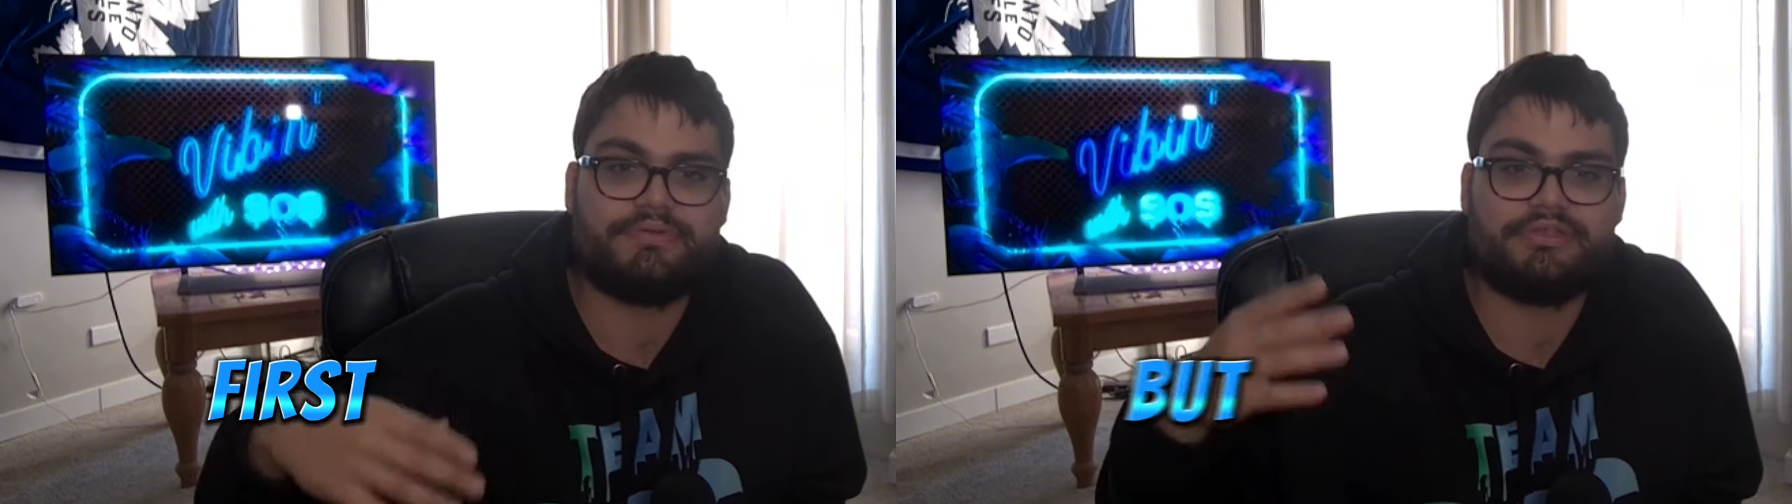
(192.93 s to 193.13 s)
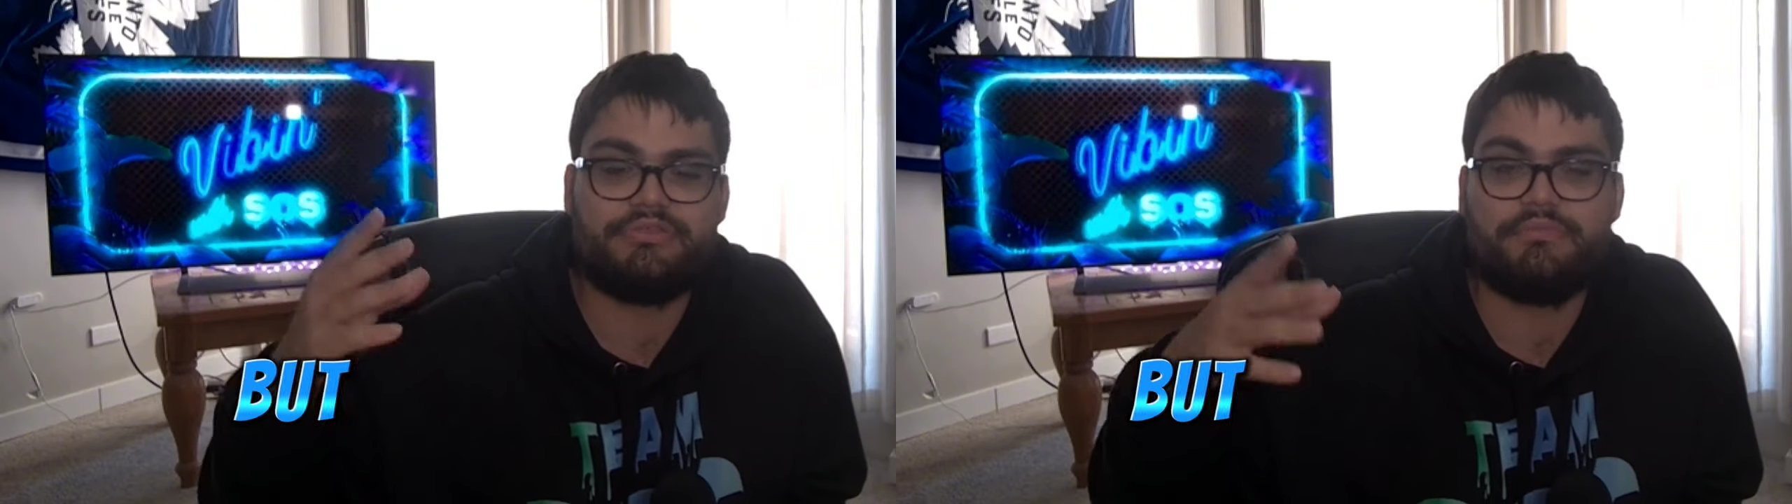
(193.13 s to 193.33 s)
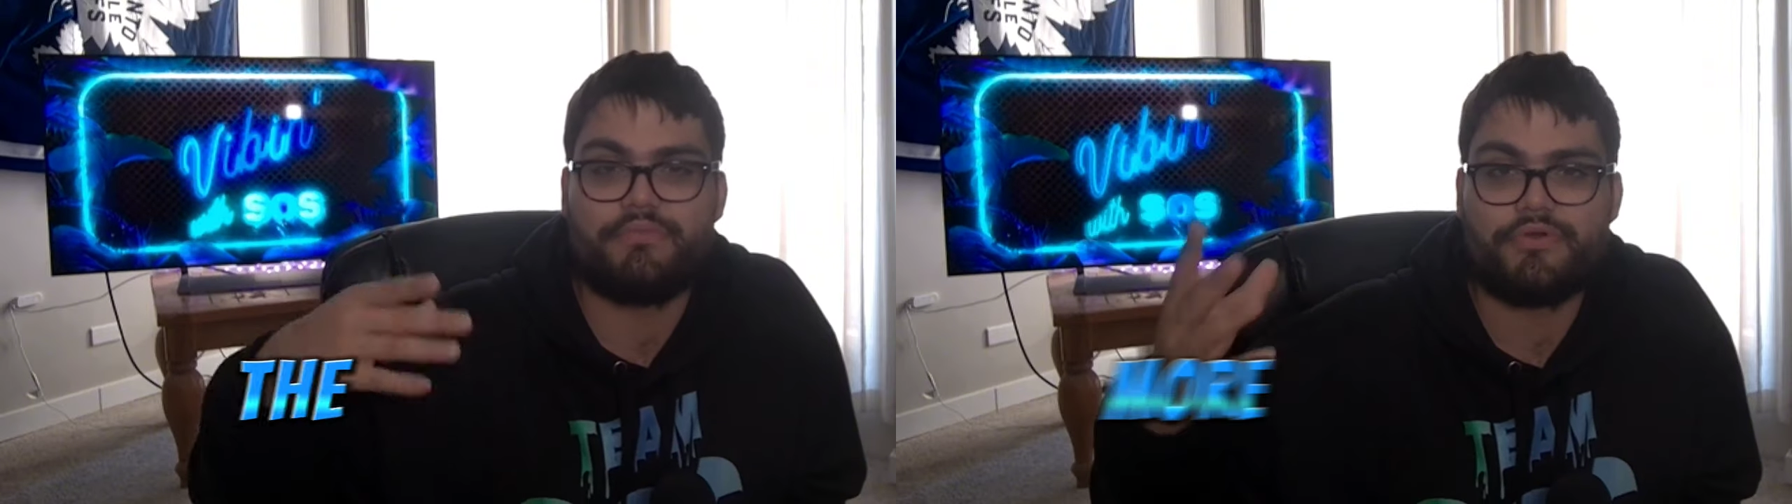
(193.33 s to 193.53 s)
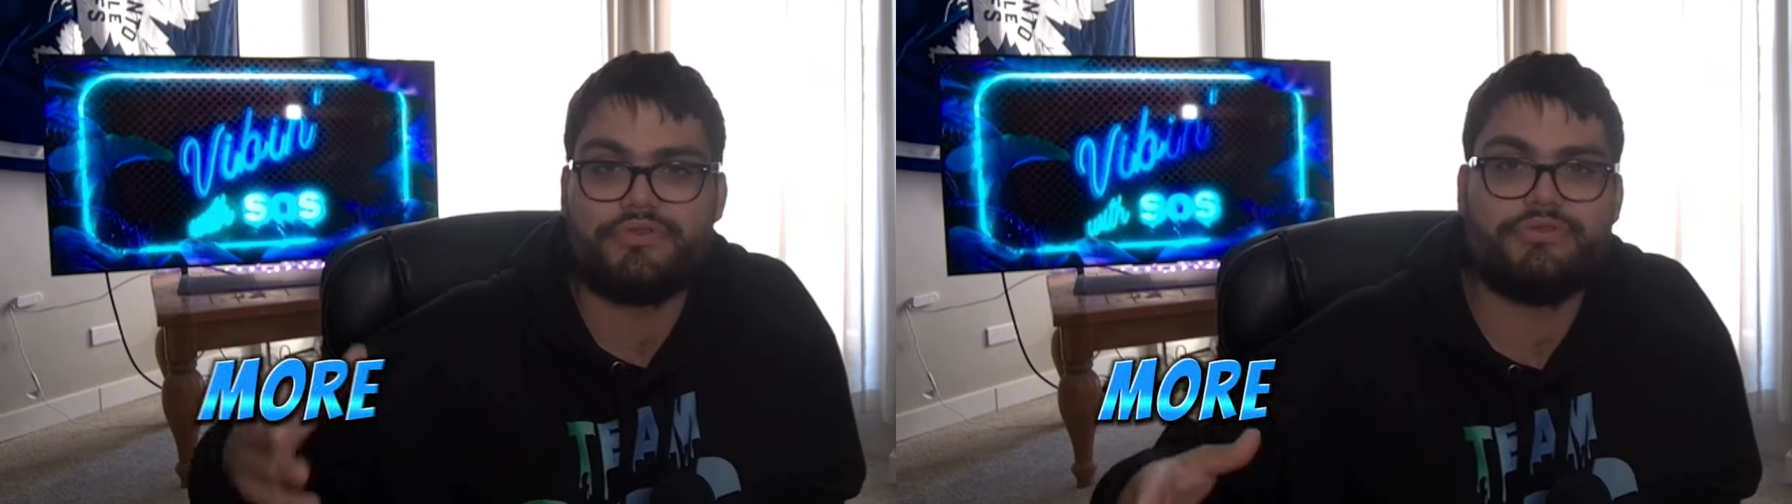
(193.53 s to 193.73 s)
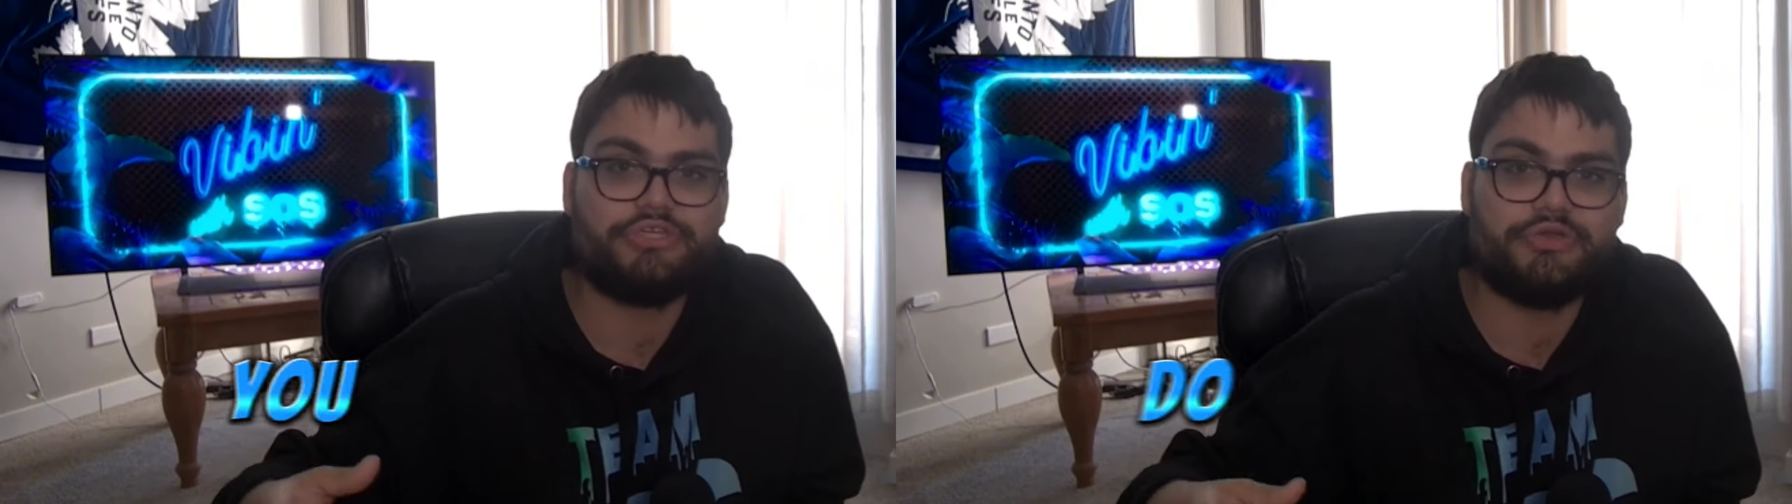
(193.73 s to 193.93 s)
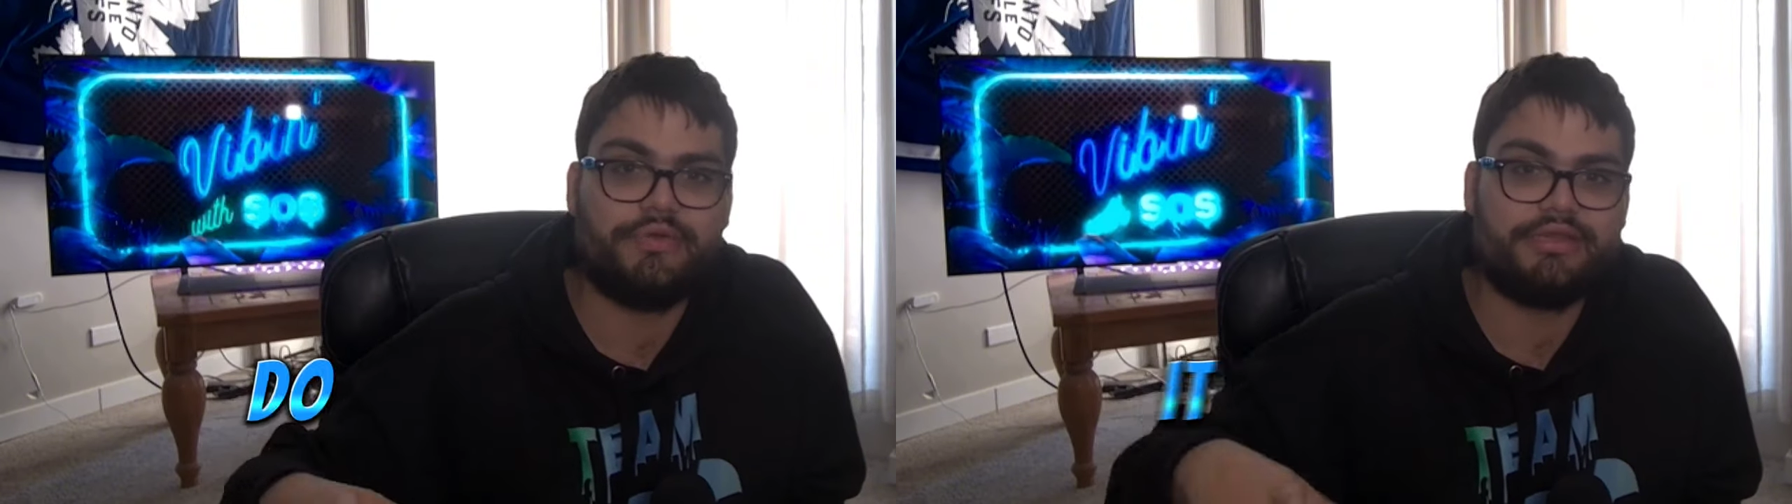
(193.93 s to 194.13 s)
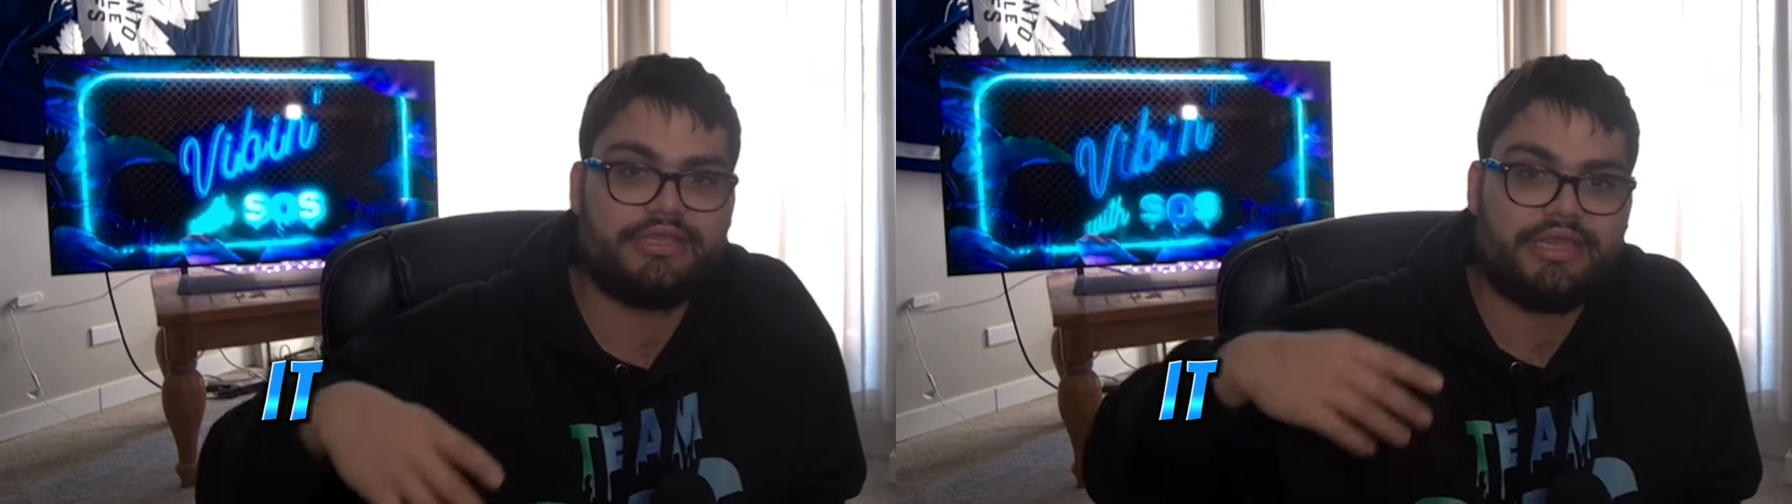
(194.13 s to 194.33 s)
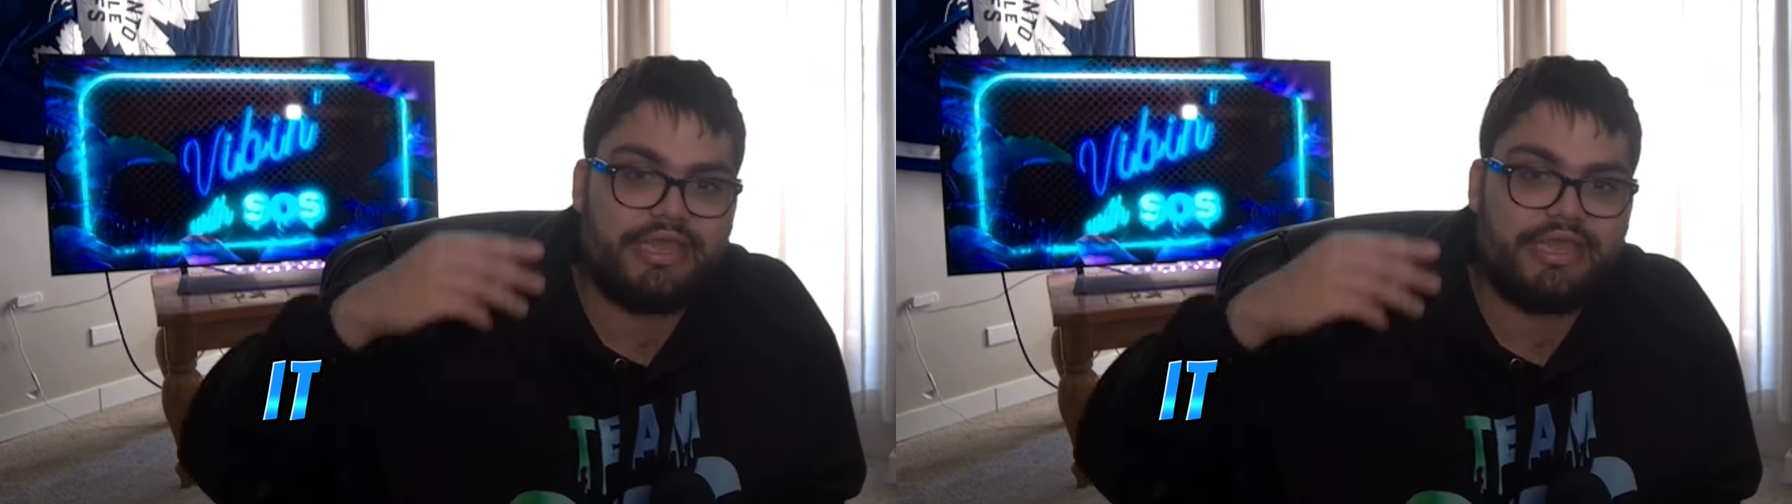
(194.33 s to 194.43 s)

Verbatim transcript: but the more you do it,